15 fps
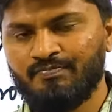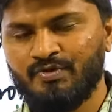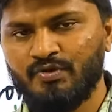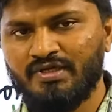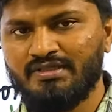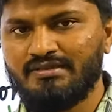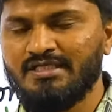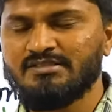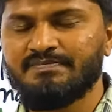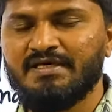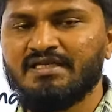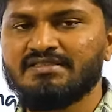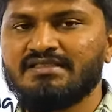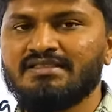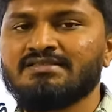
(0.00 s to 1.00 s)
Okay, these
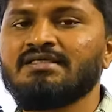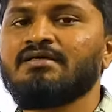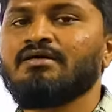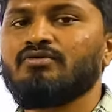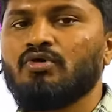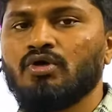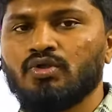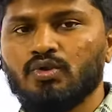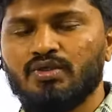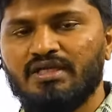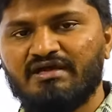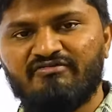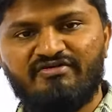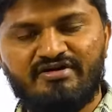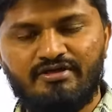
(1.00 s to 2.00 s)
parasites not only
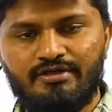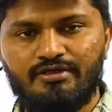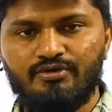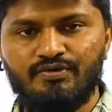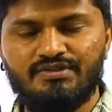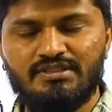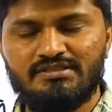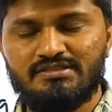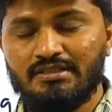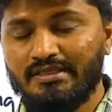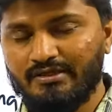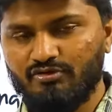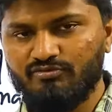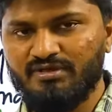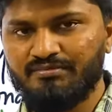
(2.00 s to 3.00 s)
affect individuals
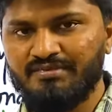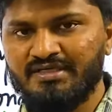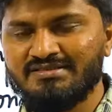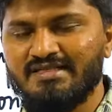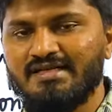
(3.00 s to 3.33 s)
like human beings,